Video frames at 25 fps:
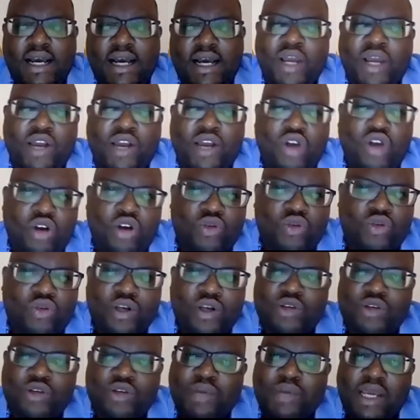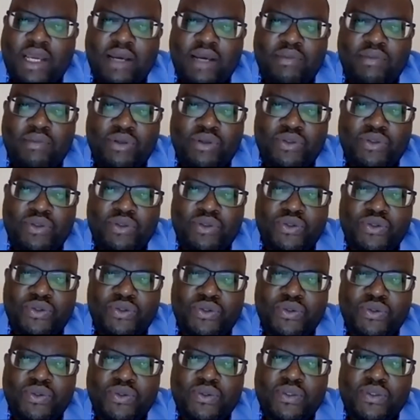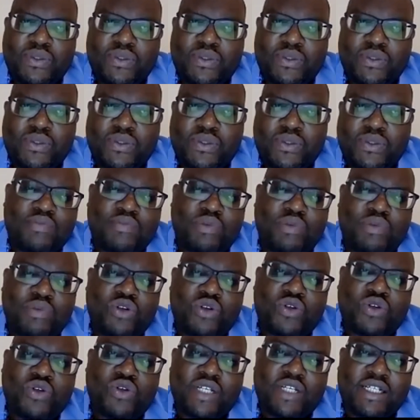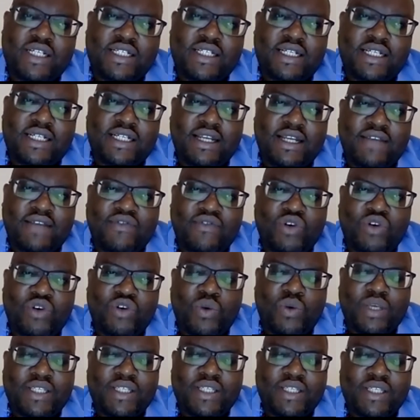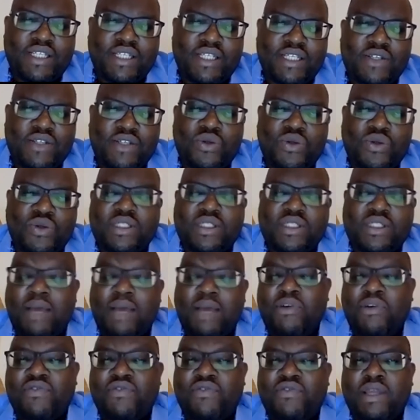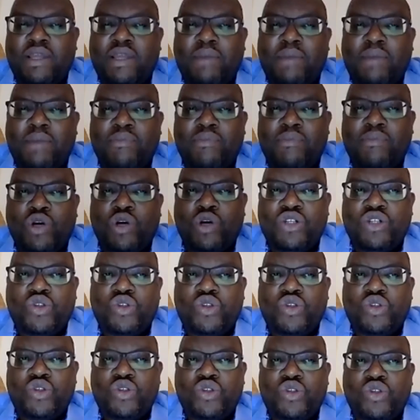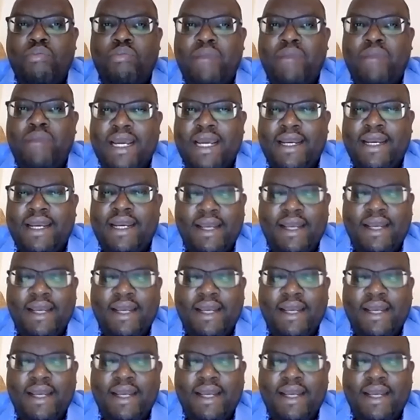We are not going to be able to certainly respond to each and every question, so some of them I'm going to combine.